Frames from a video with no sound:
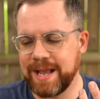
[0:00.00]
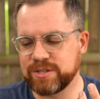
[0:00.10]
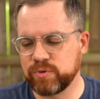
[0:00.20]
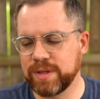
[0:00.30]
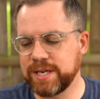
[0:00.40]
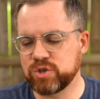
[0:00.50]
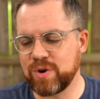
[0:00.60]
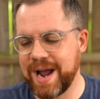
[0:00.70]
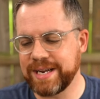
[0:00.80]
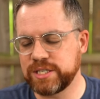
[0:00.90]
it's really
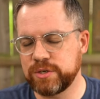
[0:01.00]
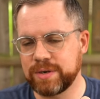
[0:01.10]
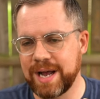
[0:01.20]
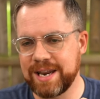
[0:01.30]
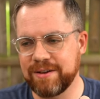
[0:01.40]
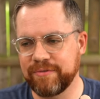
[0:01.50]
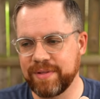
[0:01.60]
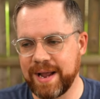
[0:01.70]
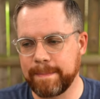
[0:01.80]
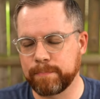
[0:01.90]
trying to kind of
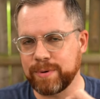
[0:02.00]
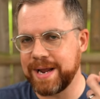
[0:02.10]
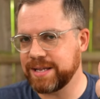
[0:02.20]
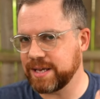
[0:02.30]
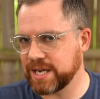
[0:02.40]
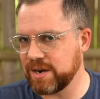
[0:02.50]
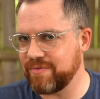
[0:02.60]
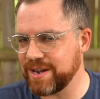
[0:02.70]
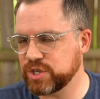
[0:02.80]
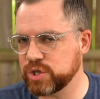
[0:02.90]
like break the
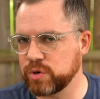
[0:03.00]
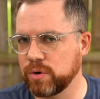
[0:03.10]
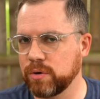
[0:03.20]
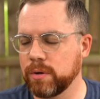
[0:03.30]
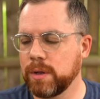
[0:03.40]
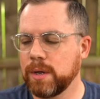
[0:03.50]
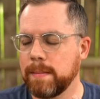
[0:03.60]
conventional